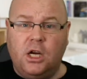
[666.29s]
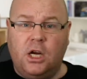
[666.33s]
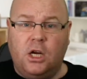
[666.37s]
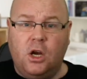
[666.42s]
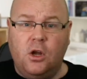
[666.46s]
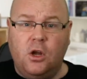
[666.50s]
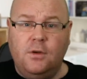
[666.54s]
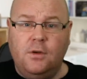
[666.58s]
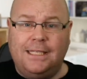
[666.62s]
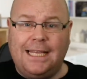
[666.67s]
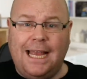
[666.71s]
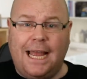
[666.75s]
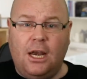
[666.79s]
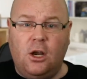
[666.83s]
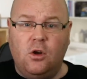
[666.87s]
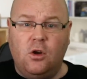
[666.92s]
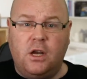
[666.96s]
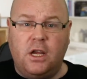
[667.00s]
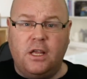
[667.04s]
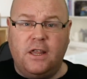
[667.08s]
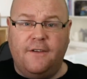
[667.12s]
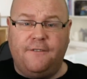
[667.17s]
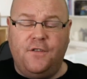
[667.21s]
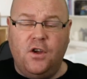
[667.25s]
concludes our
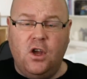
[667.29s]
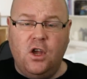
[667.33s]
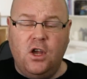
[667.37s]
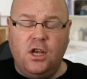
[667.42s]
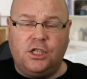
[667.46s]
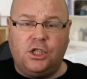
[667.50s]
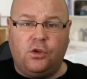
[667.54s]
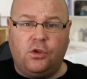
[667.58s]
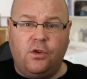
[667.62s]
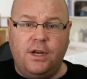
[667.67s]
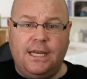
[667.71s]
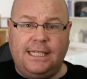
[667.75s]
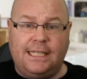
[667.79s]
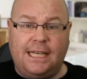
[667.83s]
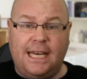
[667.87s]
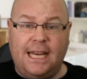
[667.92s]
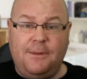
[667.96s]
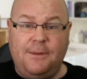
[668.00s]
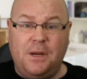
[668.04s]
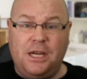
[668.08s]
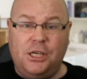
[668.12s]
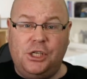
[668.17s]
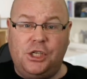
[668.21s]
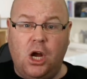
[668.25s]
look at the first three
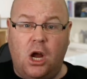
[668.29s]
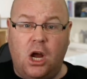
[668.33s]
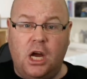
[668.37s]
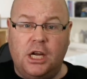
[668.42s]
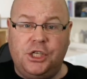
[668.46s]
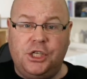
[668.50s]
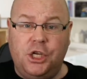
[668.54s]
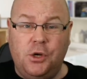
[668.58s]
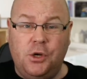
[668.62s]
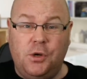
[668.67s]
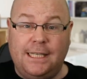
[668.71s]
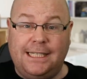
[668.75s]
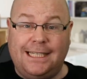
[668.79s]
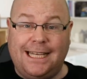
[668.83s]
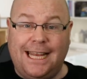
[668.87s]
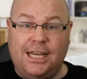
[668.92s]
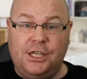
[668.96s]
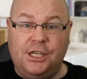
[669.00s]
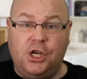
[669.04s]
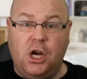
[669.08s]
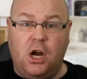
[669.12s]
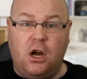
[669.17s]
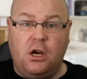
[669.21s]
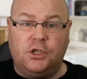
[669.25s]
sleeping giants you can
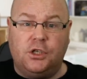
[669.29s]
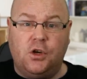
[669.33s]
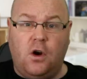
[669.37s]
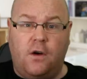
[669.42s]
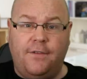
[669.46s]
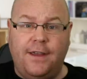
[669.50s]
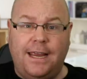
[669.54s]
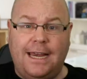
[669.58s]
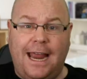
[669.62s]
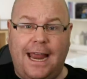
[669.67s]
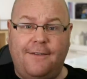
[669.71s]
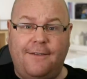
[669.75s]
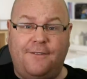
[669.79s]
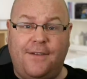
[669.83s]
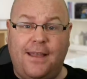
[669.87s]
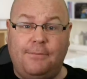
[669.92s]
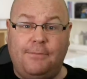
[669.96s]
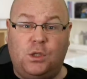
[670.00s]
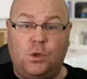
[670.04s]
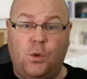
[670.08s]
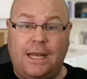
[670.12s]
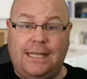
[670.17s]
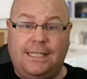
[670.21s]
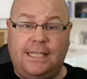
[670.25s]
take charge of in
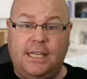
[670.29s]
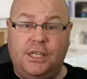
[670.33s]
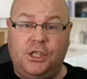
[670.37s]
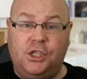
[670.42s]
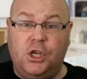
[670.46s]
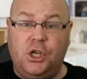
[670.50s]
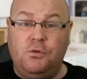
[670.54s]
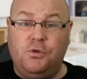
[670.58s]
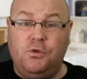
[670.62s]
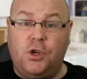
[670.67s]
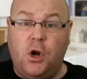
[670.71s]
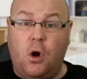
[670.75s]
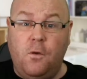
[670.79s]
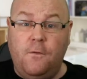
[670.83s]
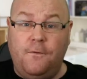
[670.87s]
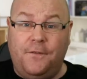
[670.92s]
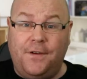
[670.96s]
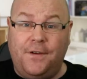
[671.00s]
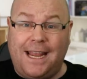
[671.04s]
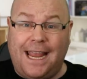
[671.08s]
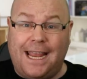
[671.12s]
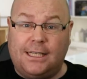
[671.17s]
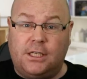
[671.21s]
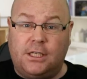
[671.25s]
FM 22. Don't
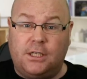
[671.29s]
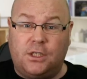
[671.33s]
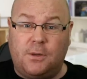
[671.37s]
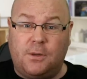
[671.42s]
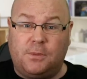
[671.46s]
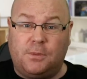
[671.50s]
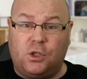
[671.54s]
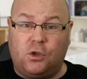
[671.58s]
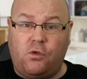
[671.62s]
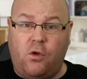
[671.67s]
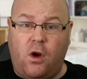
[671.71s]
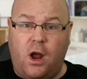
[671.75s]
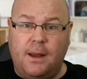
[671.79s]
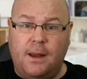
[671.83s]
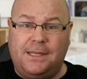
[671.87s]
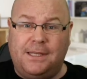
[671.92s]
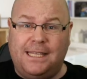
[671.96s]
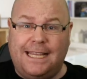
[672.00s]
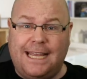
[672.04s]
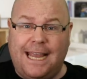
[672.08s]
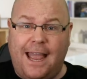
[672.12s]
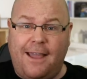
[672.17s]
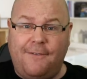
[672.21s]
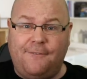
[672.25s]
forget to subscribe
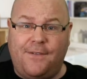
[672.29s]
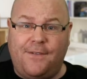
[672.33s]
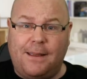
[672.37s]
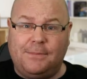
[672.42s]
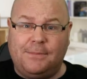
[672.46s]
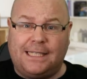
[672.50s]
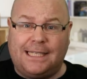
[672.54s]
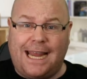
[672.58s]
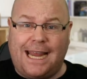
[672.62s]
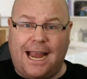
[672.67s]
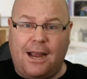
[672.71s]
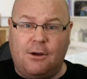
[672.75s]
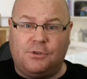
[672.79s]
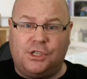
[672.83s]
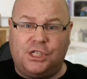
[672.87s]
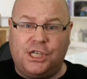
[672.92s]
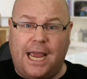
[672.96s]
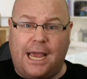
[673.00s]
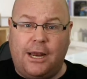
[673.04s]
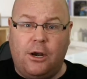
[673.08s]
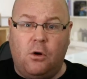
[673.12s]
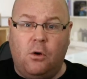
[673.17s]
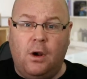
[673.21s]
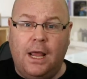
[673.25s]
to the FM Scout
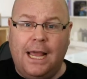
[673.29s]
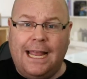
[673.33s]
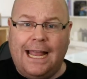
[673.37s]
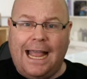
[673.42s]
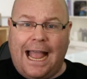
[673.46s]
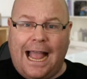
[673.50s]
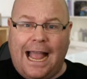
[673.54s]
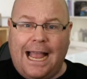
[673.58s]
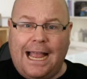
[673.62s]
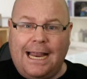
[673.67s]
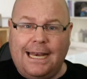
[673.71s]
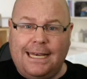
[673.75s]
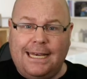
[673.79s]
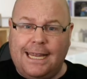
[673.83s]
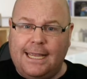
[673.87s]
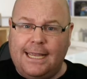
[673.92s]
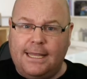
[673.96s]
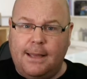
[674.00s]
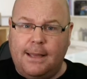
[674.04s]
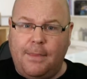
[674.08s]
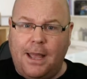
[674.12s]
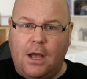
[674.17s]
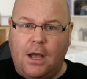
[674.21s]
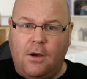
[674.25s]
channel and
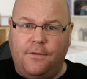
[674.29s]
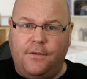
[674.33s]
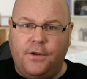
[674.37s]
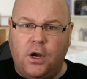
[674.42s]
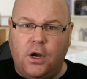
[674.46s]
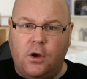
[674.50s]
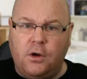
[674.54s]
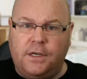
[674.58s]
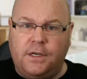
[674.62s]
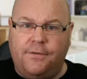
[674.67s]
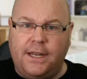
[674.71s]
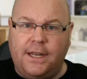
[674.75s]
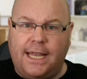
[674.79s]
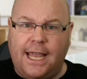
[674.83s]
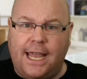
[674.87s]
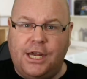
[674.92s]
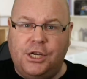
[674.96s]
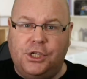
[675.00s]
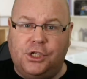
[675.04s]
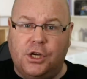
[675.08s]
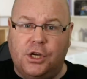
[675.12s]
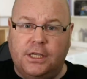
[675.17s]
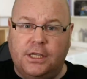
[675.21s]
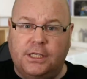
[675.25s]
hit the bell for
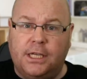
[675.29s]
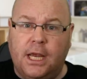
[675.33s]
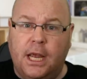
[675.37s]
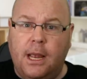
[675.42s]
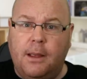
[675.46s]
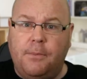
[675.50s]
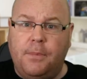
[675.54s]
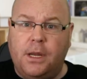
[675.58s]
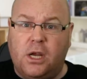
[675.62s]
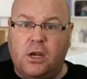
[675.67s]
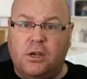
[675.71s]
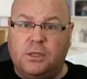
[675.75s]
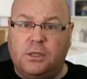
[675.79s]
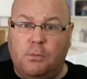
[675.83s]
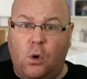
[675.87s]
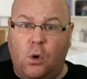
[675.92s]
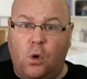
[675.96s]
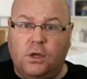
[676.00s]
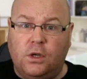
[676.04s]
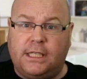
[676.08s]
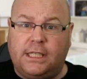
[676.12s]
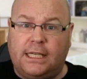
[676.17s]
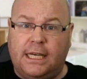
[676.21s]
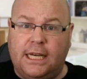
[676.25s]
notifications, because
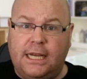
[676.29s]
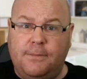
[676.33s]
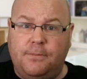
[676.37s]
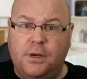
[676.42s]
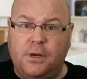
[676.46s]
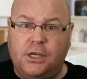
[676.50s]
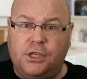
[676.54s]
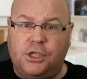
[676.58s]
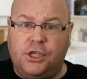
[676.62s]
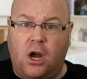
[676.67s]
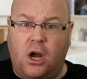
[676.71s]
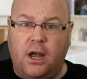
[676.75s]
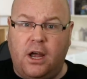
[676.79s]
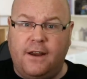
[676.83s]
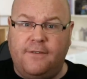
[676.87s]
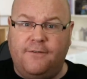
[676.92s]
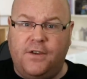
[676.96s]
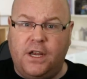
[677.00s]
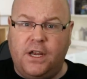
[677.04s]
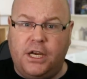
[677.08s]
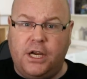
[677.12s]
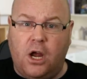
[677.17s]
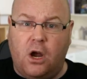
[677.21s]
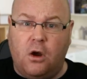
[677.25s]
more sleeping
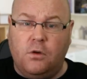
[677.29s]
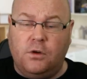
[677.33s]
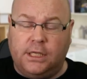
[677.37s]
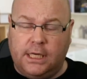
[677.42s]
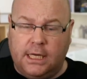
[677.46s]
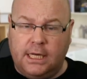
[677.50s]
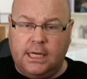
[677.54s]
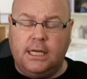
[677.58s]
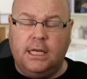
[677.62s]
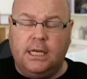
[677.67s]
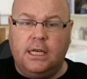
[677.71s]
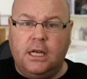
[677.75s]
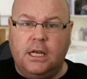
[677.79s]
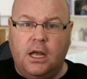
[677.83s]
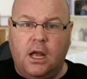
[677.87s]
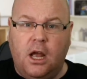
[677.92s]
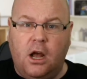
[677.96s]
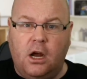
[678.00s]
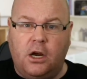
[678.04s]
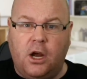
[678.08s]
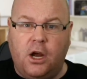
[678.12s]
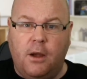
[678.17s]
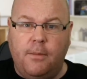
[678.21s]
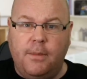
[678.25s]
giant videos
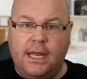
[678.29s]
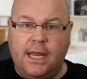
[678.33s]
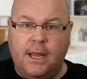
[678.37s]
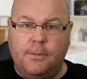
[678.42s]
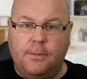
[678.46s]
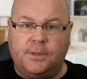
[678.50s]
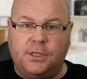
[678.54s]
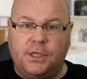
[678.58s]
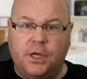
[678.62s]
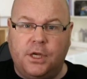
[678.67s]
are coming up